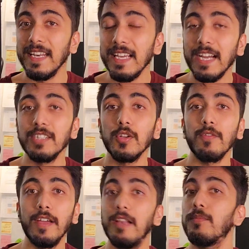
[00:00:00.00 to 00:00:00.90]
any kinds
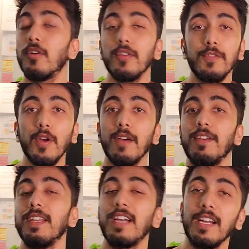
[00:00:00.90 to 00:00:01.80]
of help or if you have
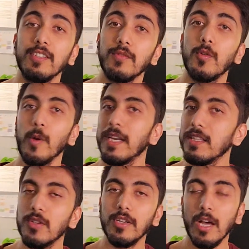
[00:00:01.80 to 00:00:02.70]
any kinds of
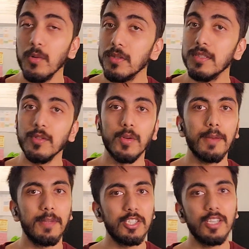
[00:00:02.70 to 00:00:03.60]
queries or doubts, you can mention